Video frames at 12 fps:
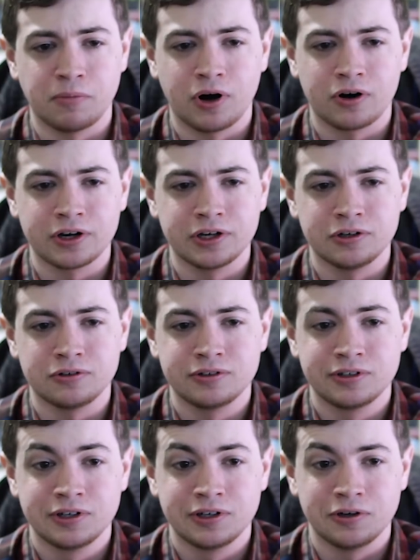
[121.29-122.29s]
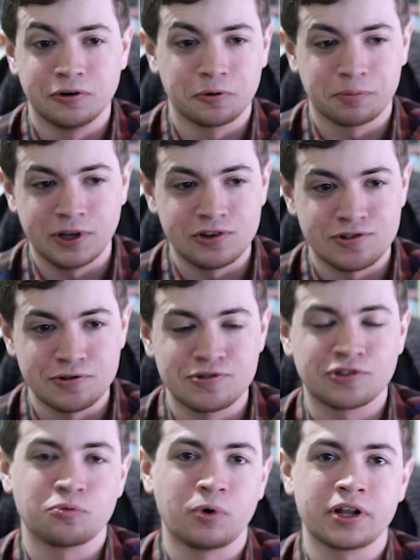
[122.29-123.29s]
Mario or Pichu.
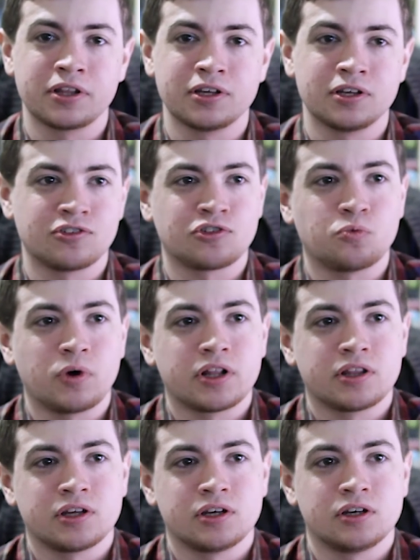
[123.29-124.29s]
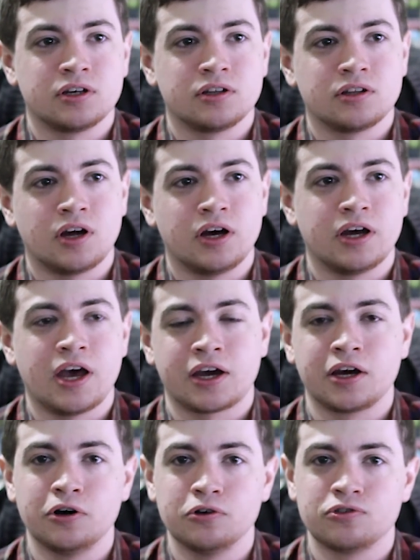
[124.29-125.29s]
Just one of the just one of the uh,
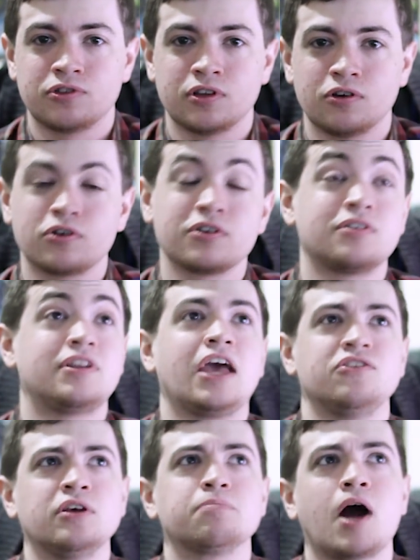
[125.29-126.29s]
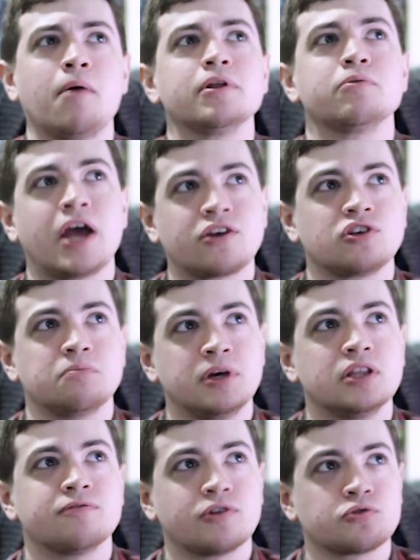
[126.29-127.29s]
Echoes or Daisy probably would actually
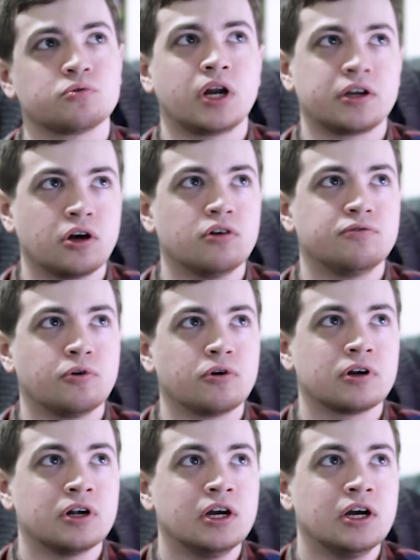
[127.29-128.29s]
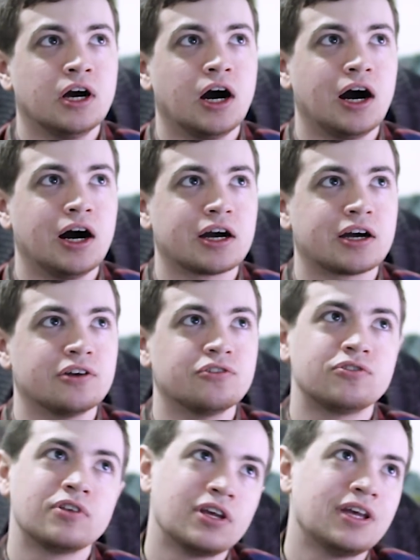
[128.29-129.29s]
be the first one I'd go for,
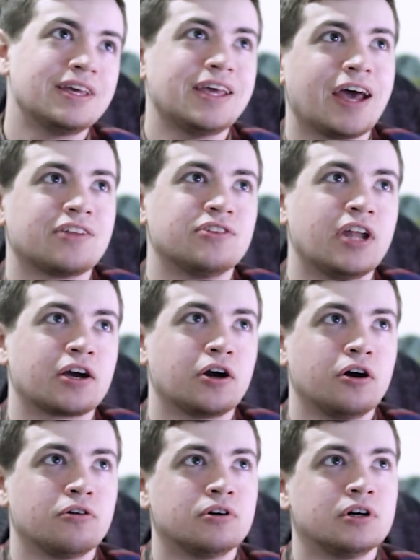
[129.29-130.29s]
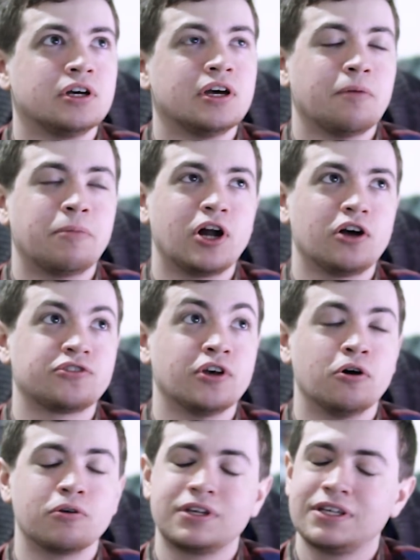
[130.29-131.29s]
because uh, yeah, it's an Echo, but
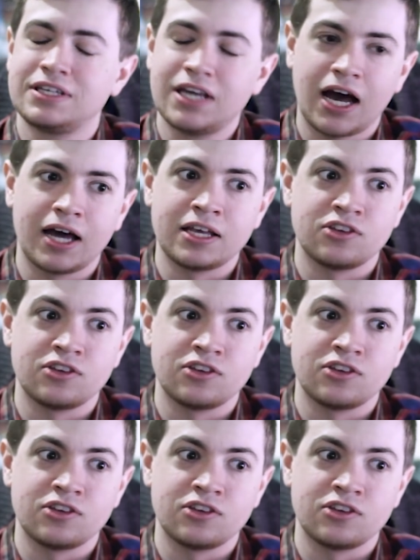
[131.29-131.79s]
also God,